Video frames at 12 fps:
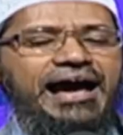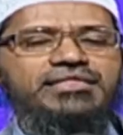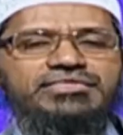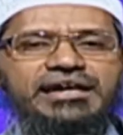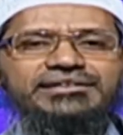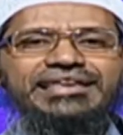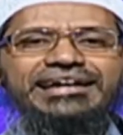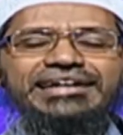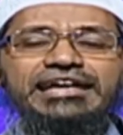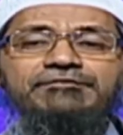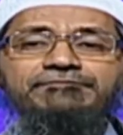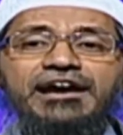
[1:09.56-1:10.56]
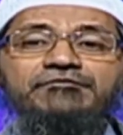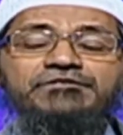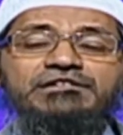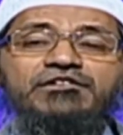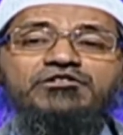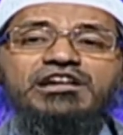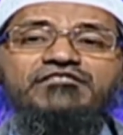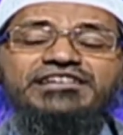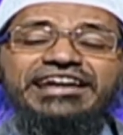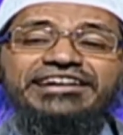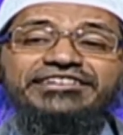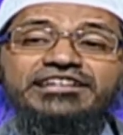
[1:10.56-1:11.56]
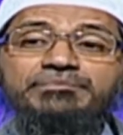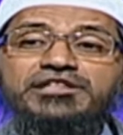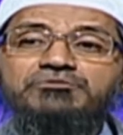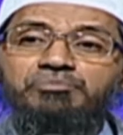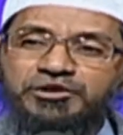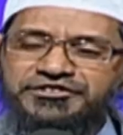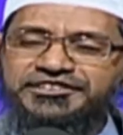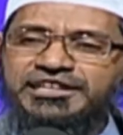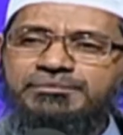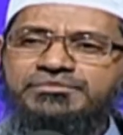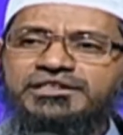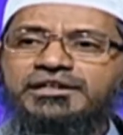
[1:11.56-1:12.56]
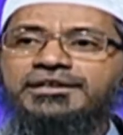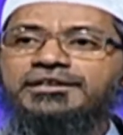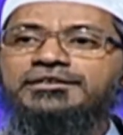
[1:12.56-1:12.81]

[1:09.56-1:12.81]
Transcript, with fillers: I said that if everyone would have an extremist Muslims,